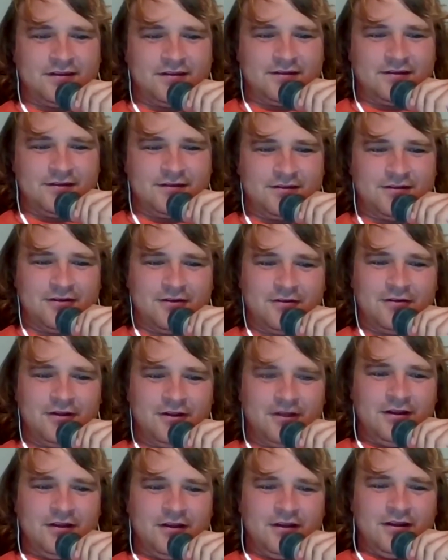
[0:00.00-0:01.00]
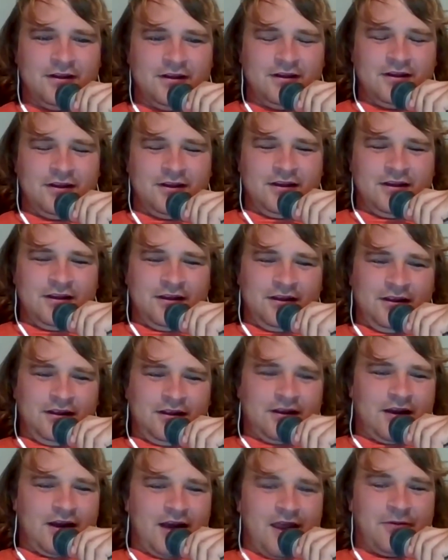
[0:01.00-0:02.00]
So
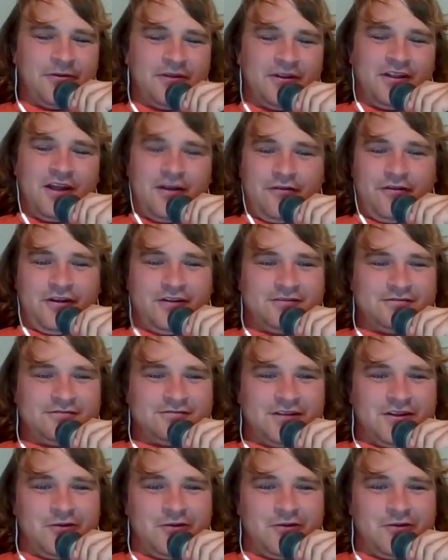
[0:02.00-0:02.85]
I would love it.